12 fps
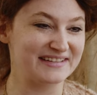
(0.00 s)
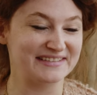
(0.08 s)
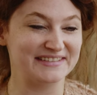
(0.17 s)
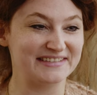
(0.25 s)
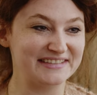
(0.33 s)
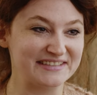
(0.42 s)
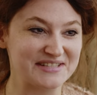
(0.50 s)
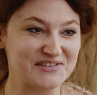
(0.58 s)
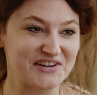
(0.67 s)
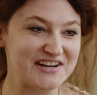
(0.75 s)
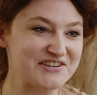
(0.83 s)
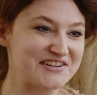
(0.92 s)
like a little
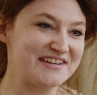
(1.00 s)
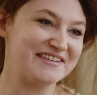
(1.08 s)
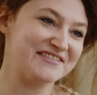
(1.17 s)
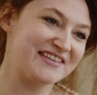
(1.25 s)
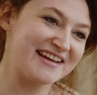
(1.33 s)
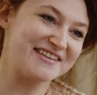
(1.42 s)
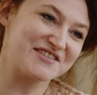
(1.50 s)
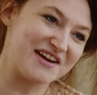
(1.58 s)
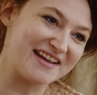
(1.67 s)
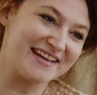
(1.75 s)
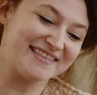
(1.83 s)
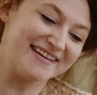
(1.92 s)
illustration of like
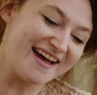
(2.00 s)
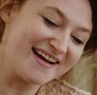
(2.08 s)
shaking the